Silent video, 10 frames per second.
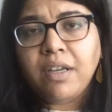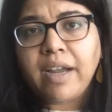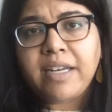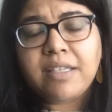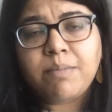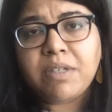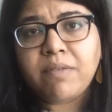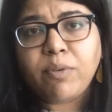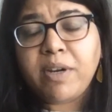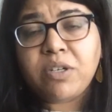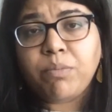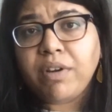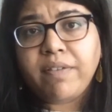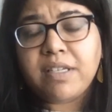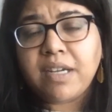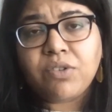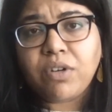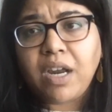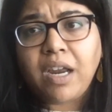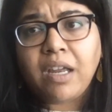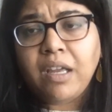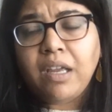I did some disinformation briefings yesterday.